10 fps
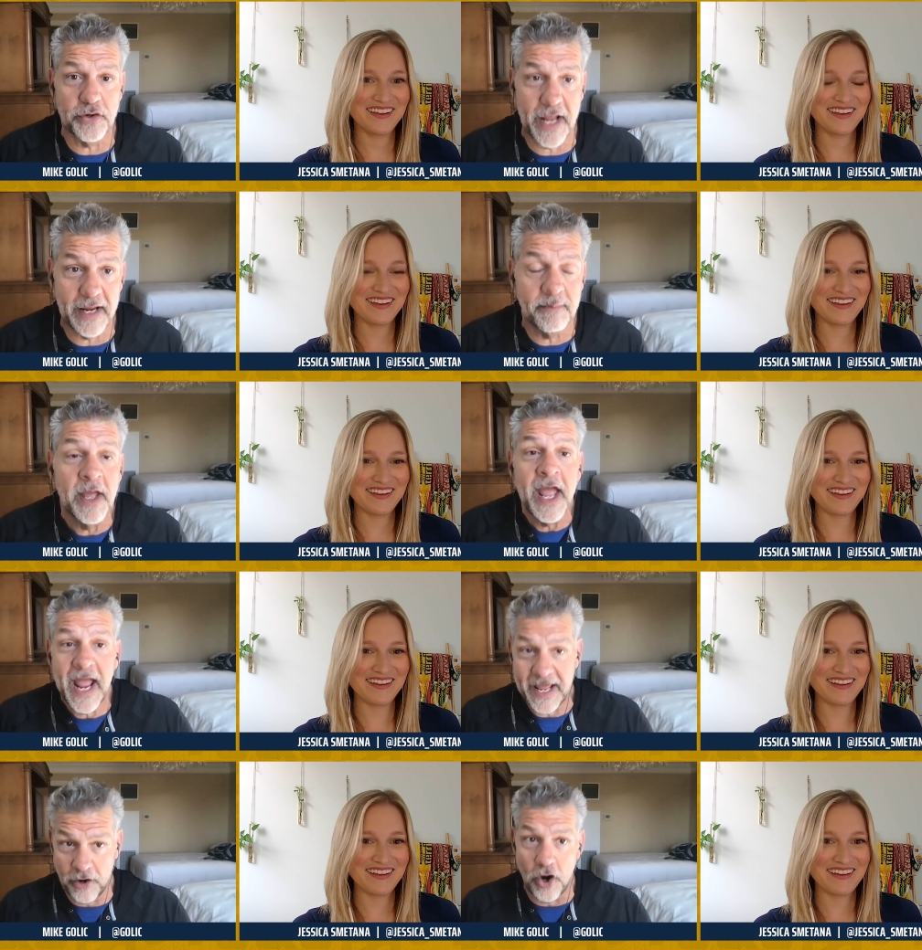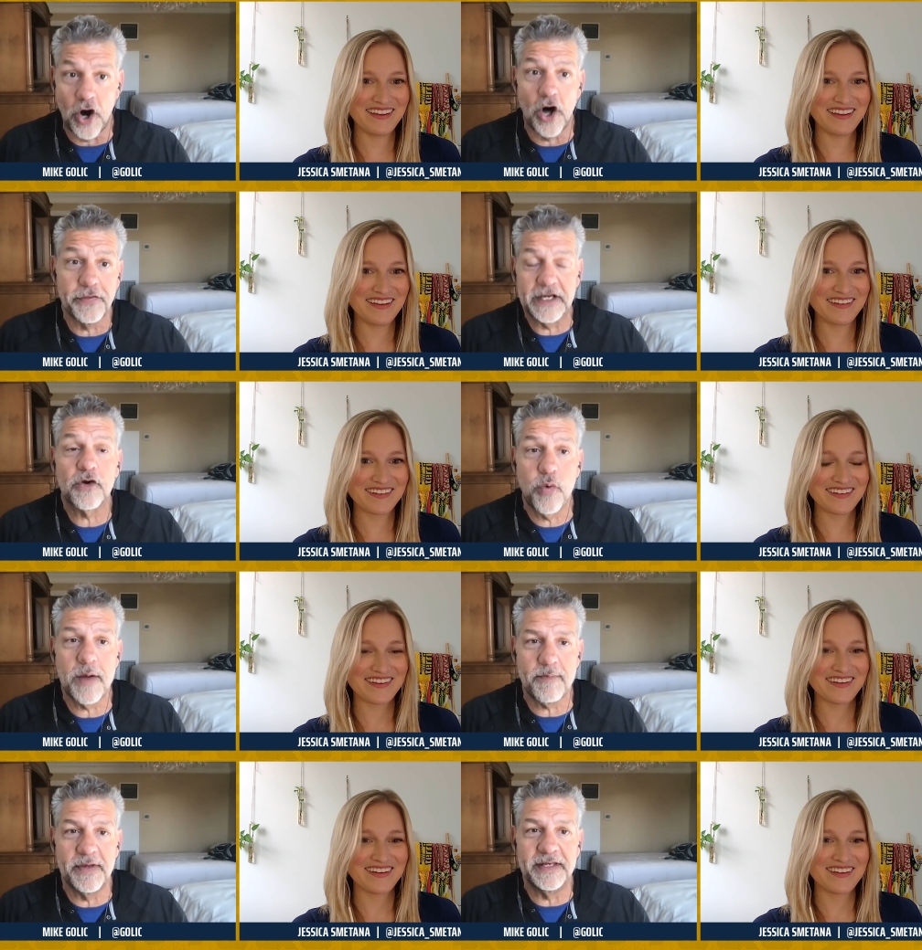Speaker 1: Dame and all the
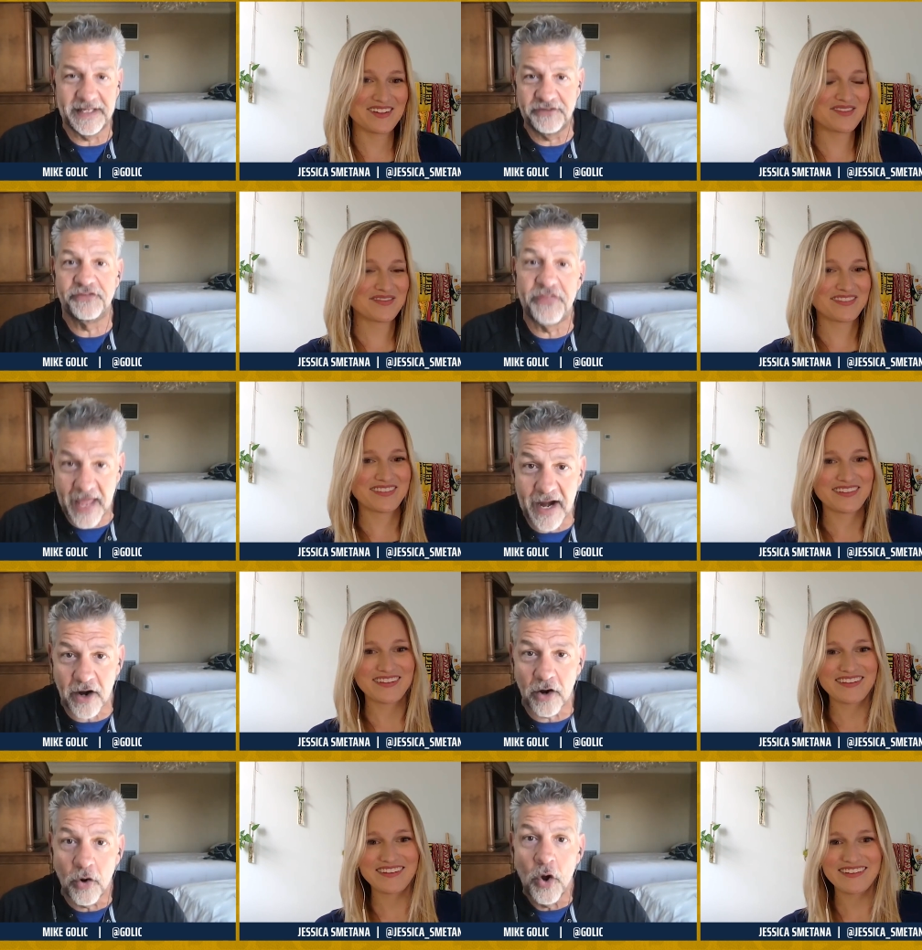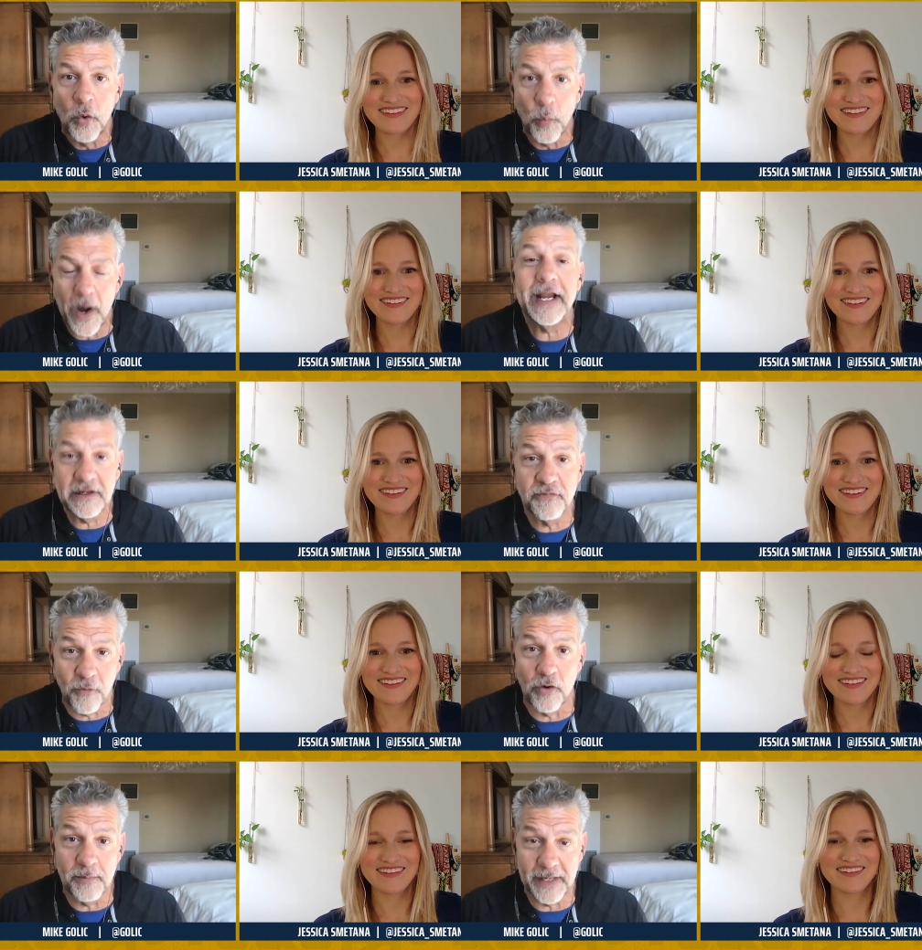equipment is there waiting
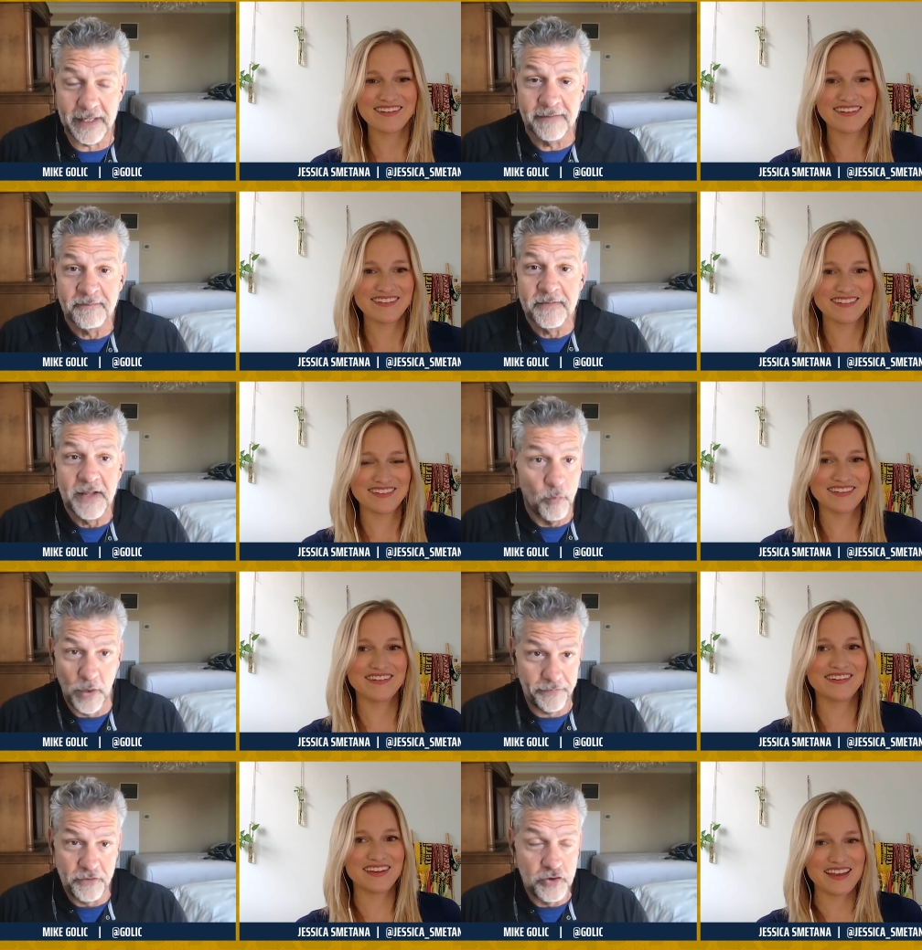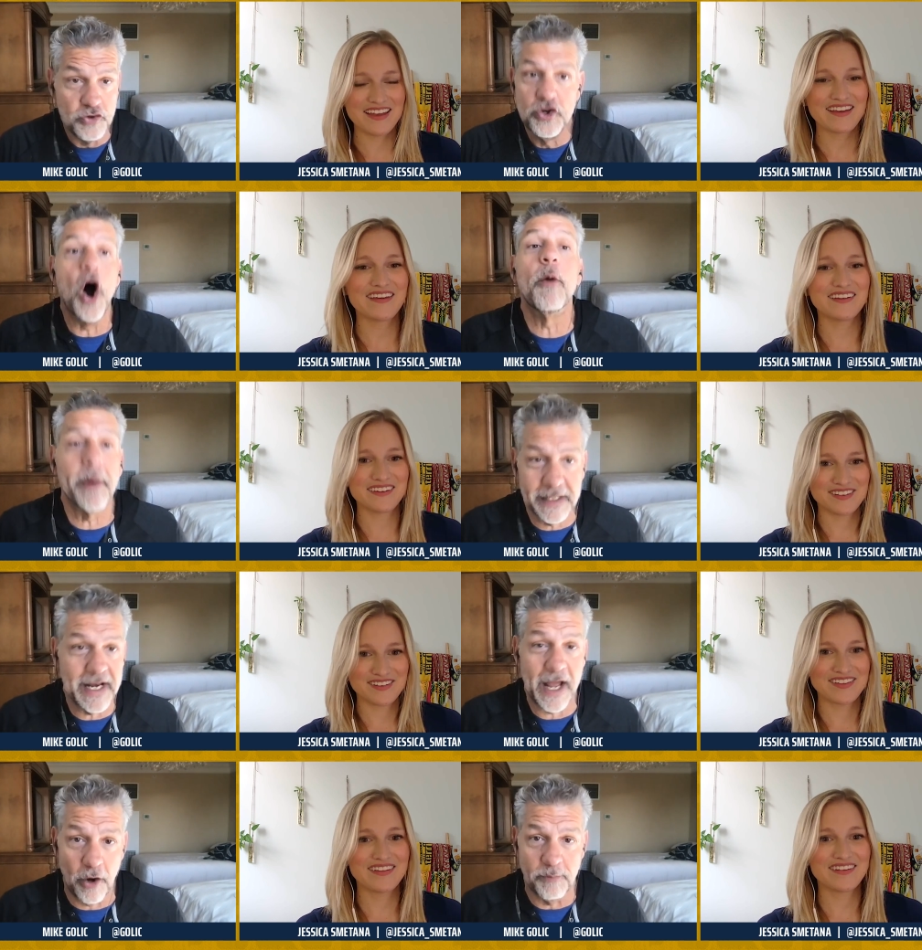for me with nobody to
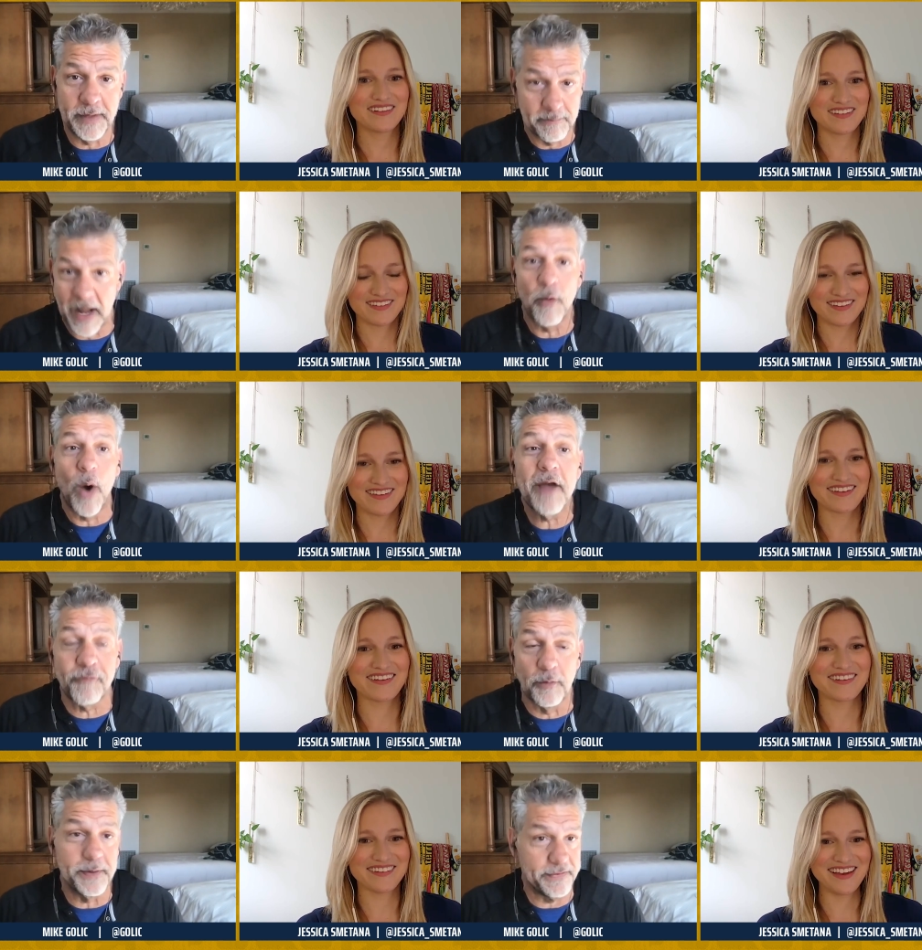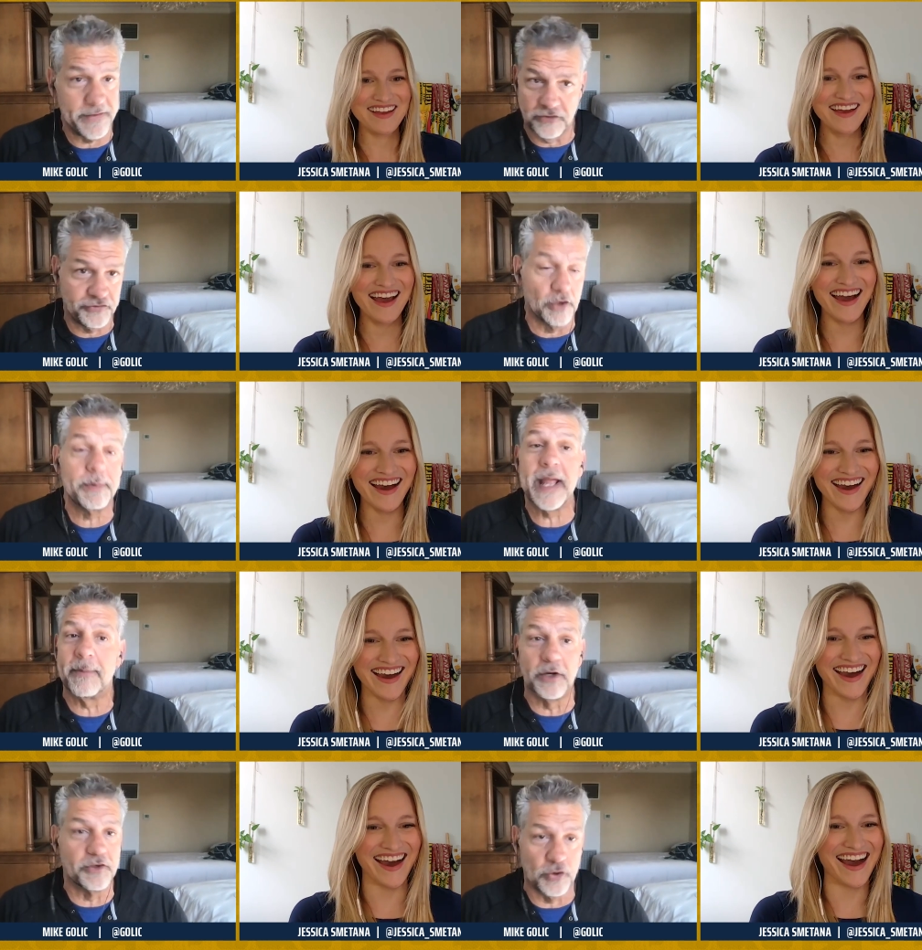help me. My wife will be there and she'll be able
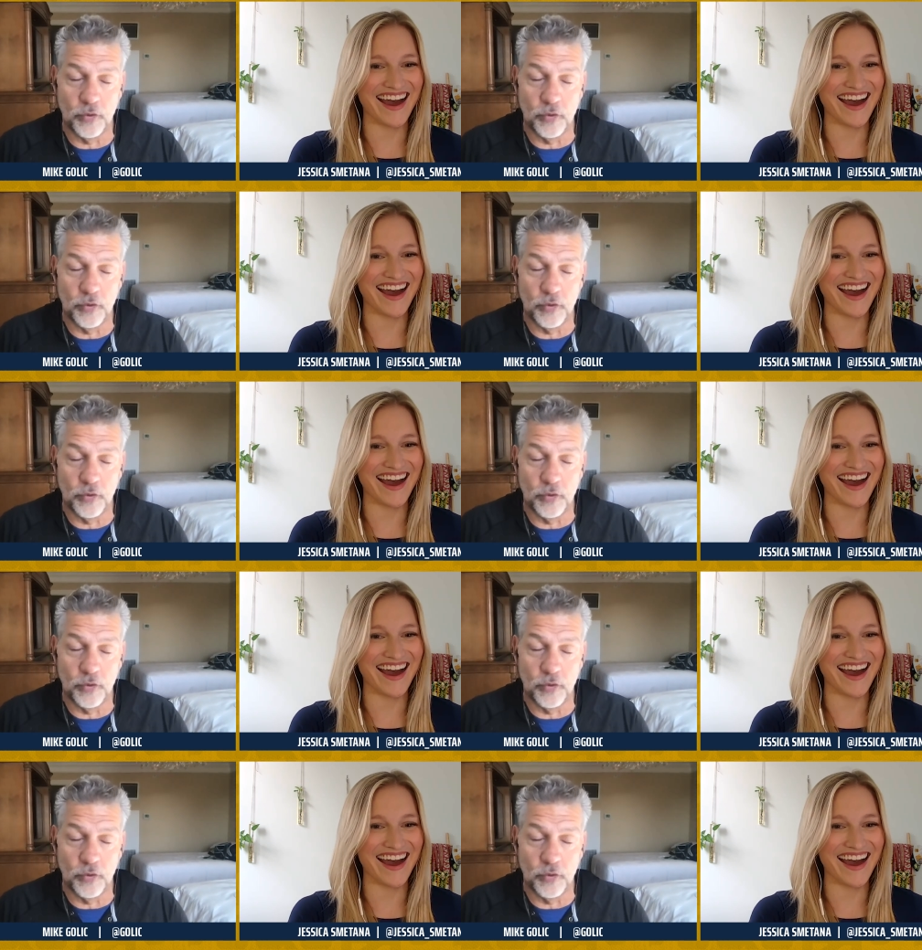to